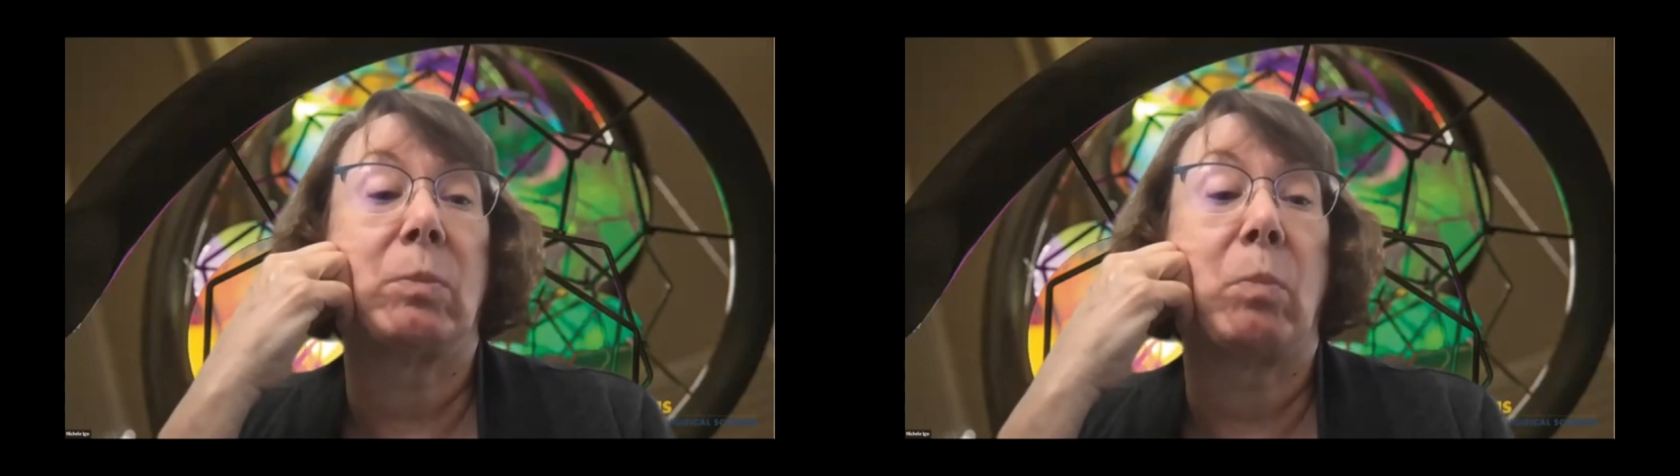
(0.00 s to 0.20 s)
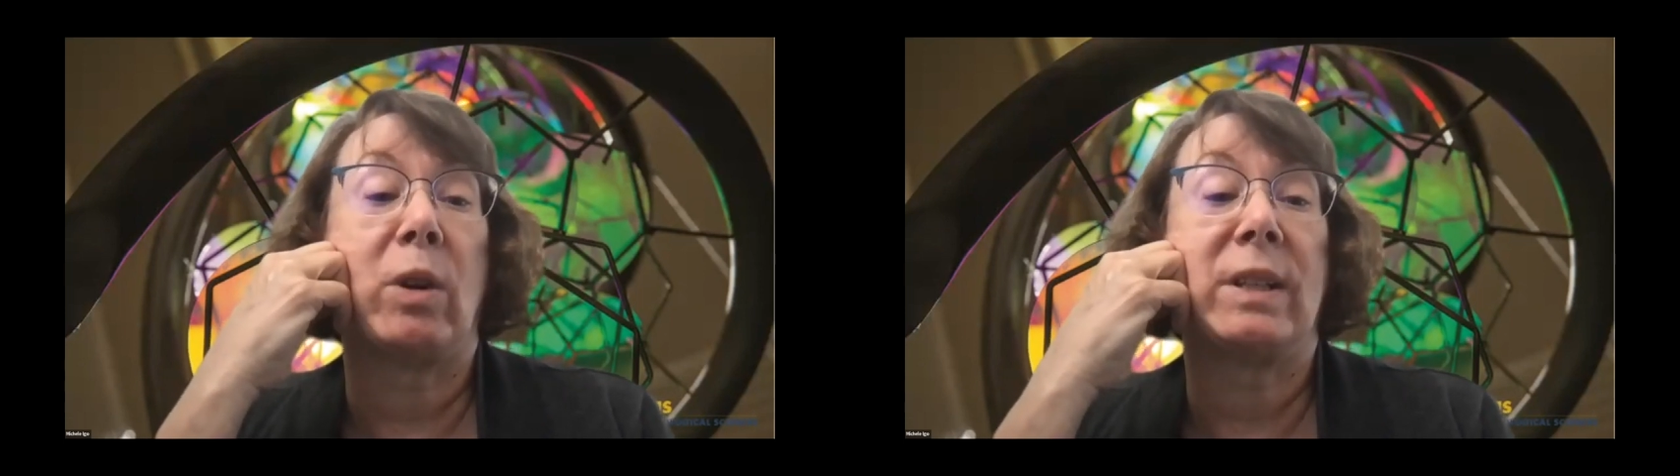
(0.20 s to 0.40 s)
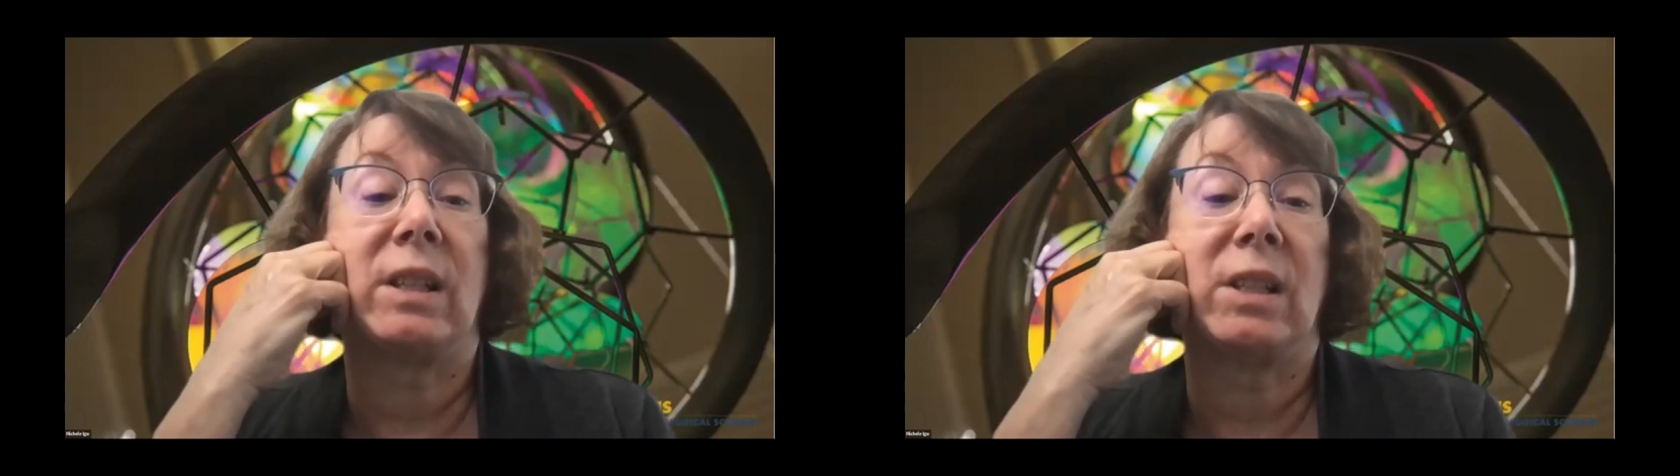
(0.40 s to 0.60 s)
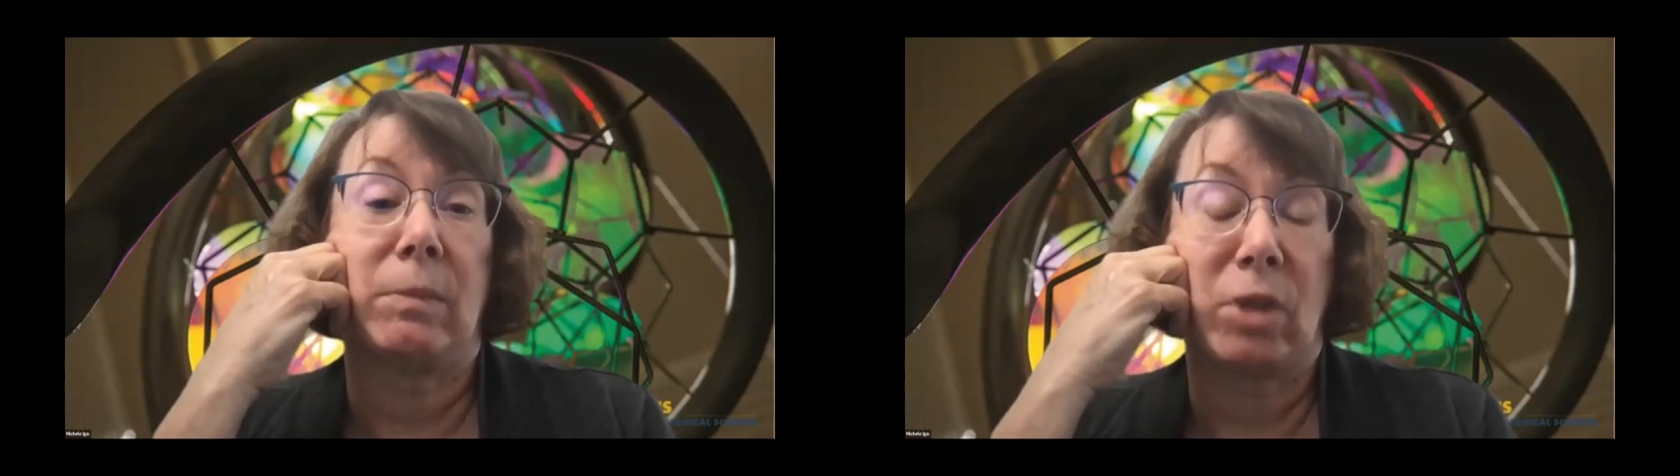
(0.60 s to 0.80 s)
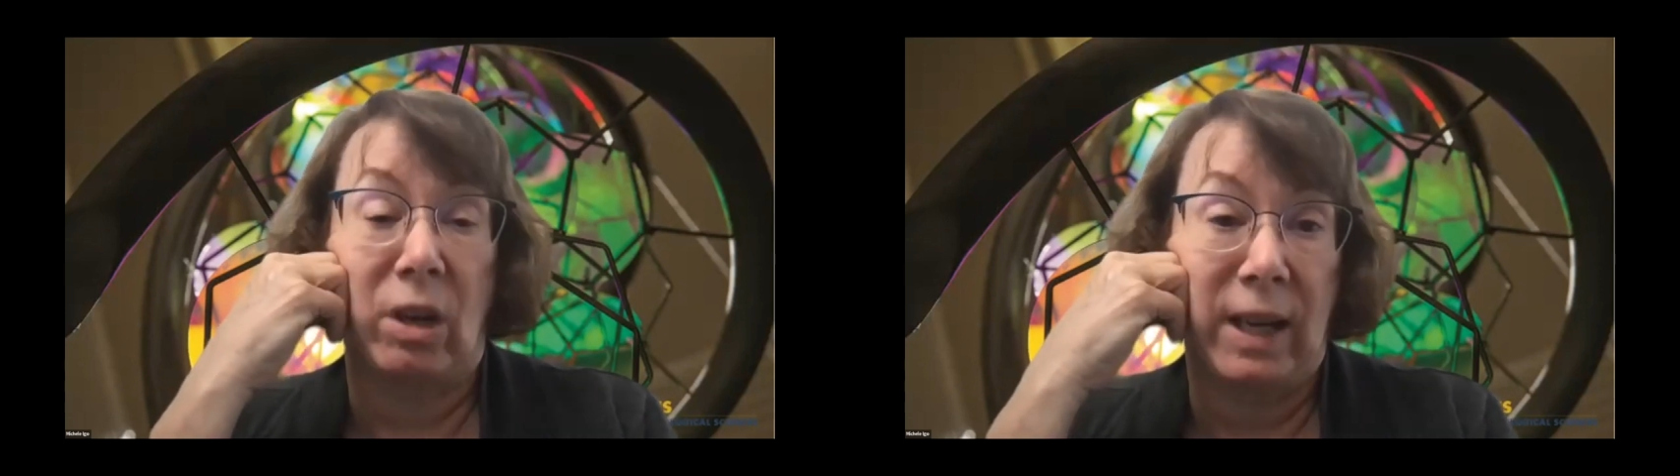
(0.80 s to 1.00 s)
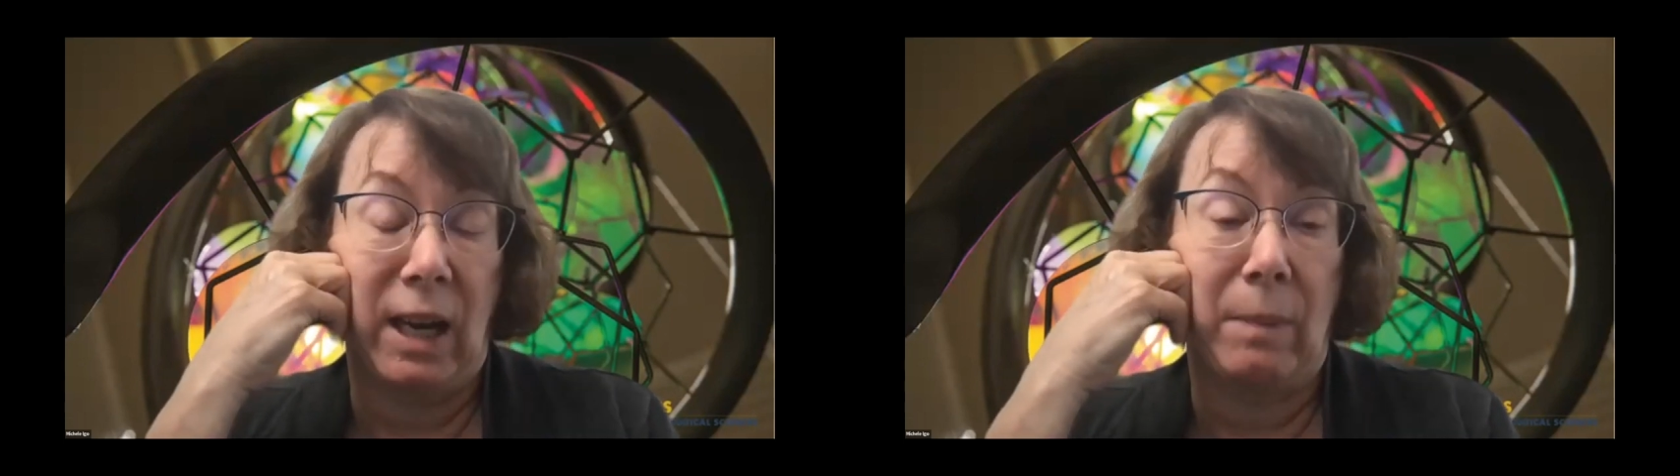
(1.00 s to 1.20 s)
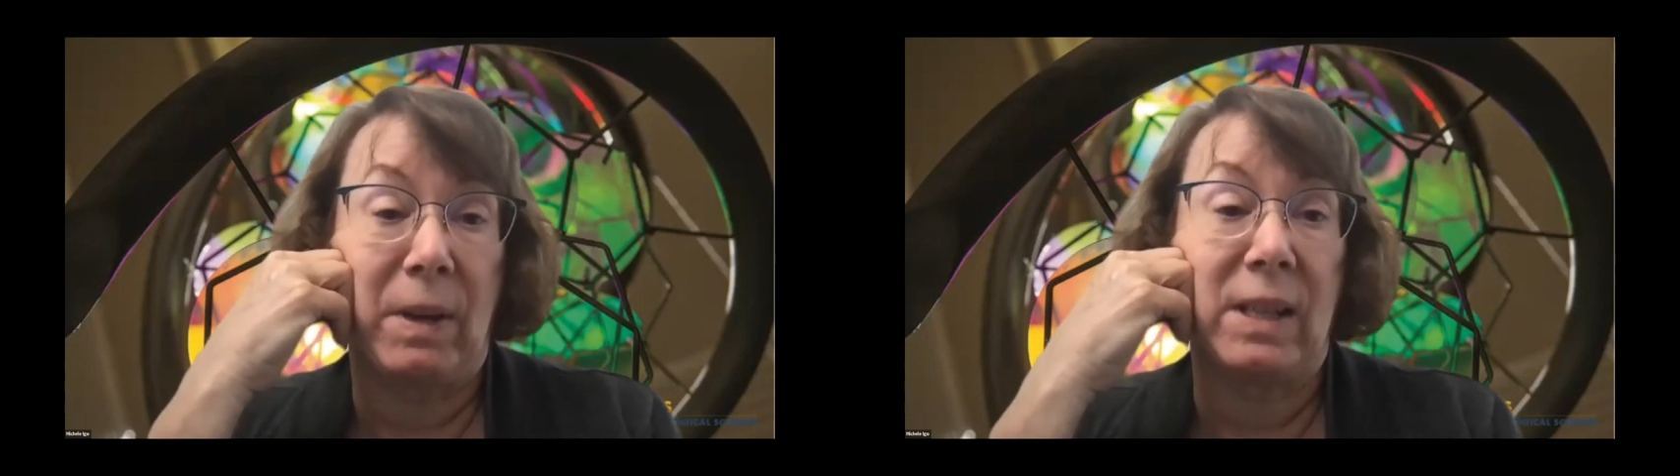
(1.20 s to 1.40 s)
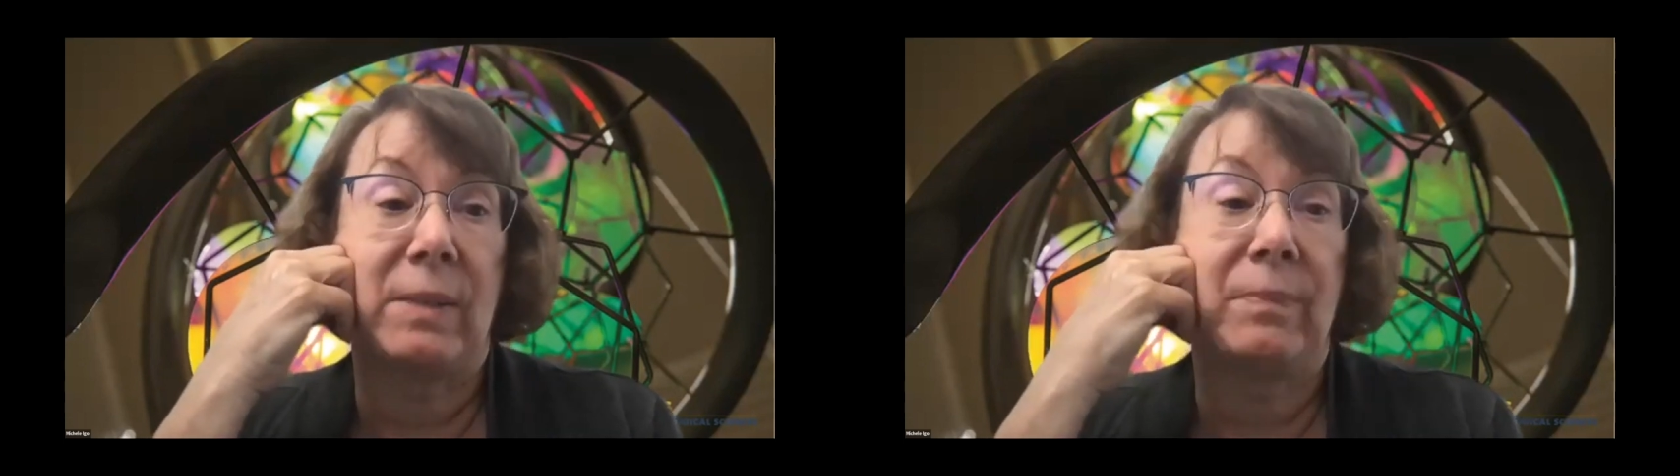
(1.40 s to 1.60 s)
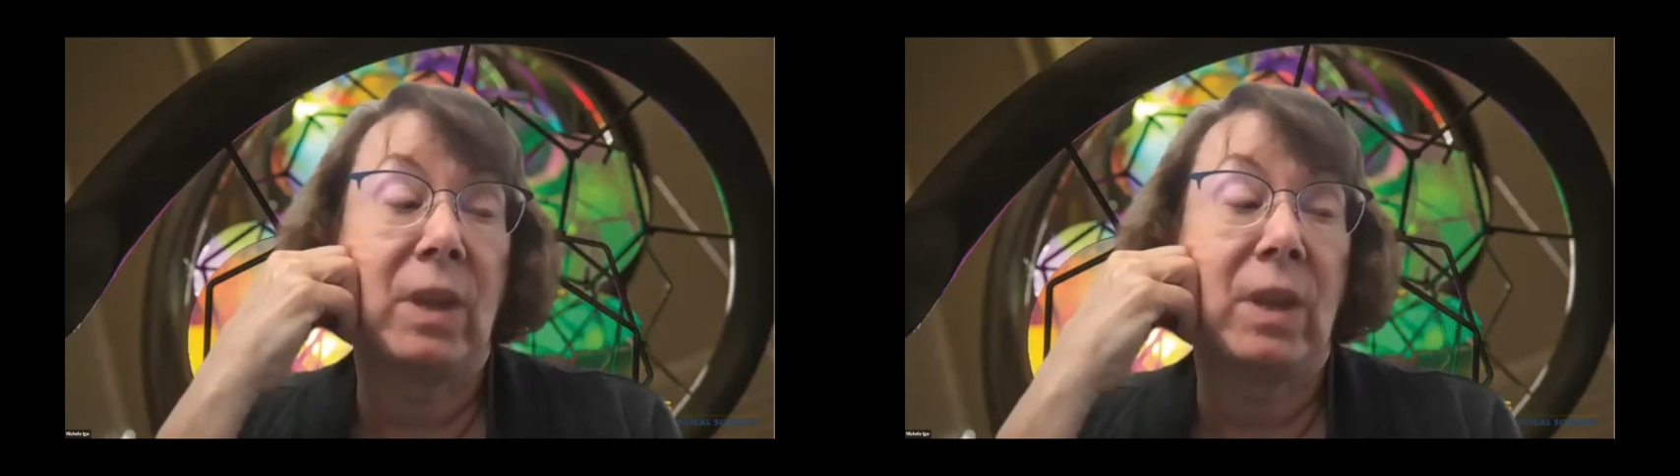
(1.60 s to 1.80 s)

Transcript: support systems on campus.